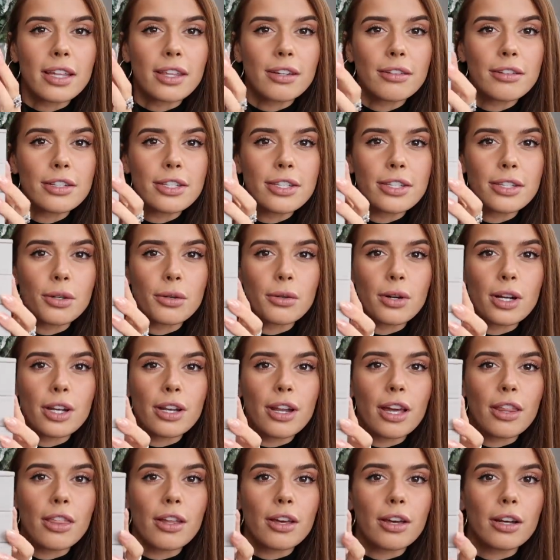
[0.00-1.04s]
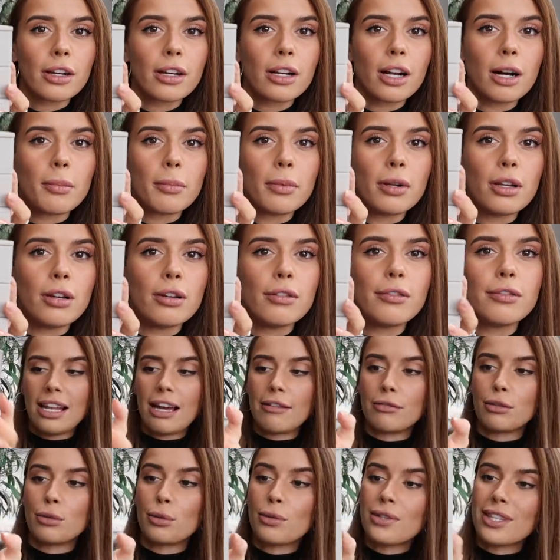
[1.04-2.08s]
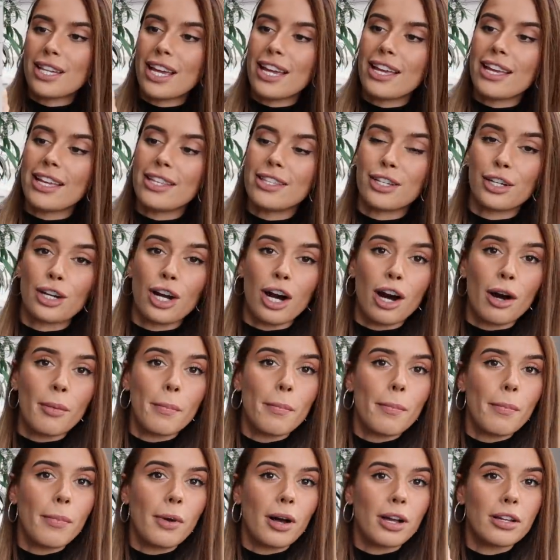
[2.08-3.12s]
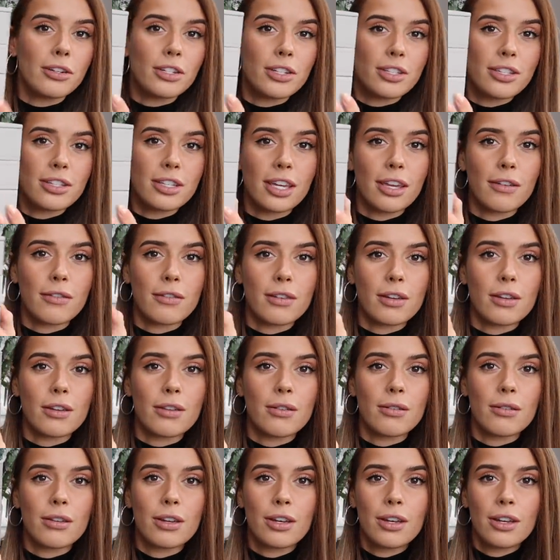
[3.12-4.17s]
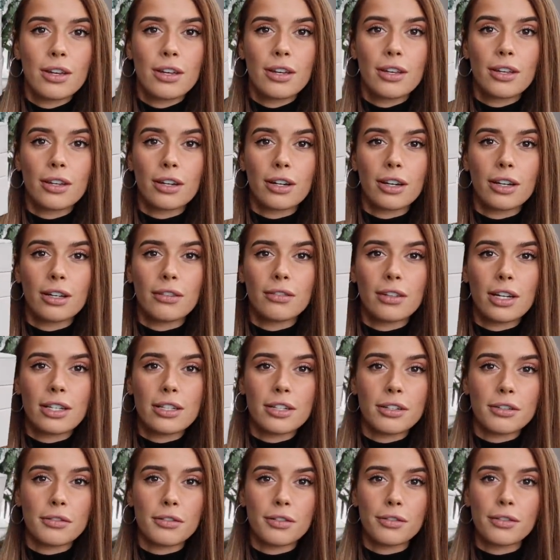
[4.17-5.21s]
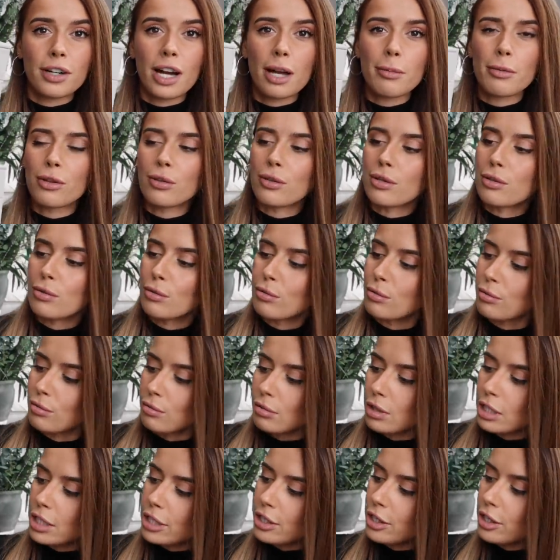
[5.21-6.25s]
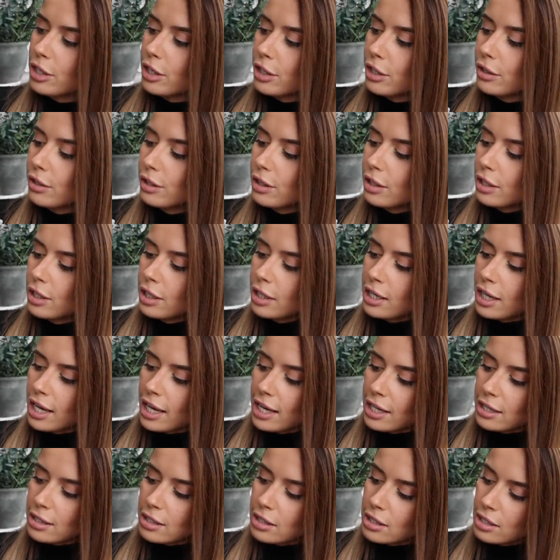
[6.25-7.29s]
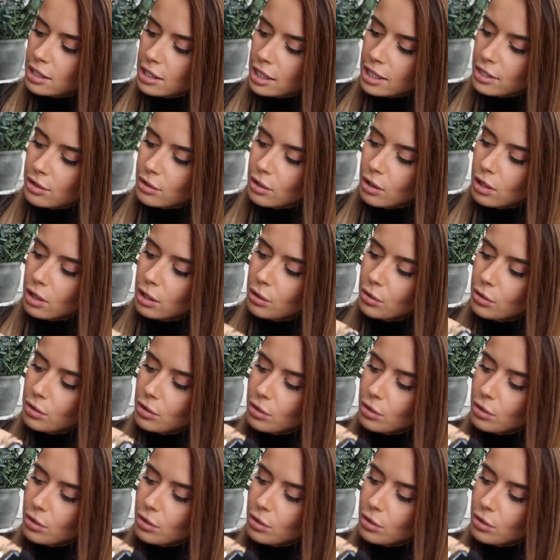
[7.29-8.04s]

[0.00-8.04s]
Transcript: yeah, there is still another couple of levels to come, but just to give you a kind of idea of the vibe, I thought this was really cute. And it's got a little